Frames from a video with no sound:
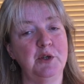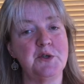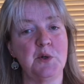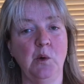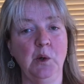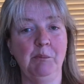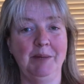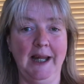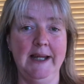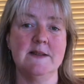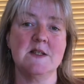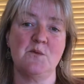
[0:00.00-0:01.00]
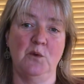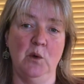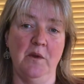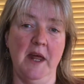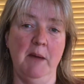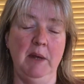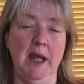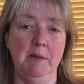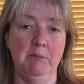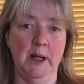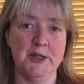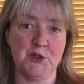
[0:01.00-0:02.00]
oil blends for them in
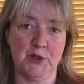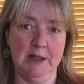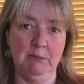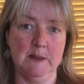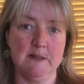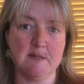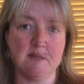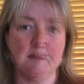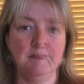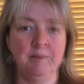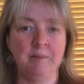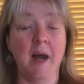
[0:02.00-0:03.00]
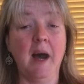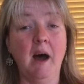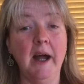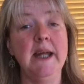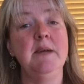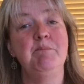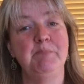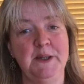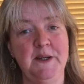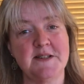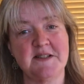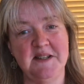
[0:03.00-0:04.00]
my treatments. I
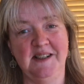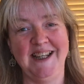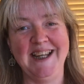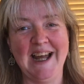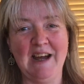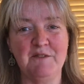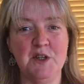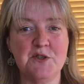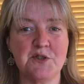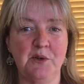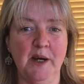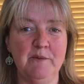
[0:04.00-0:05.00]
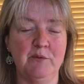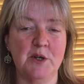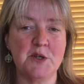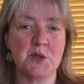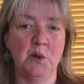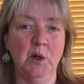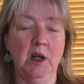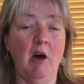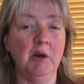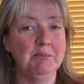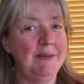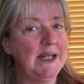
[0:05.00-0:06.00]
personally have used grapefruit oil
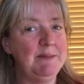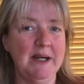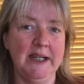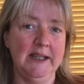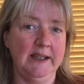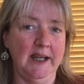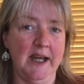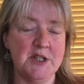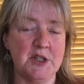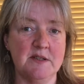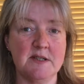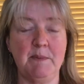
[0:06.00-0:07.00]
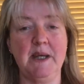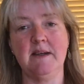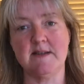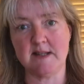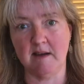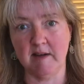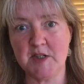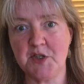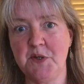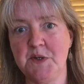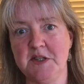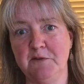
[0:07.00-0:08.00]
on many occasions because I
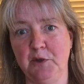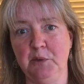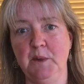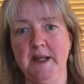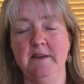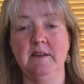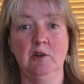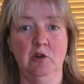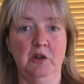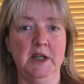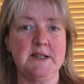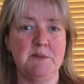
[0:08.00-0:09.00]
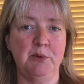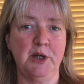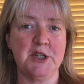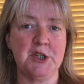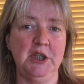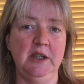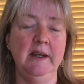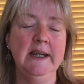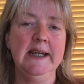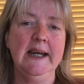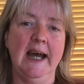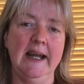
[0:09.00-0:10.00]
too suffer with chronic depression
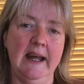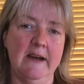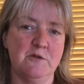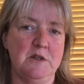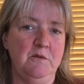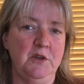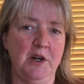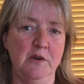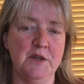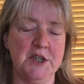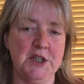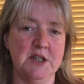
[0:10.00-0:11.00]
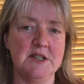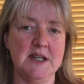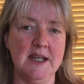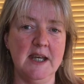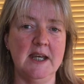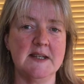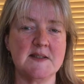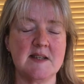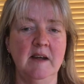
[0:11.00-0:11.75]
and have done for over 30 years.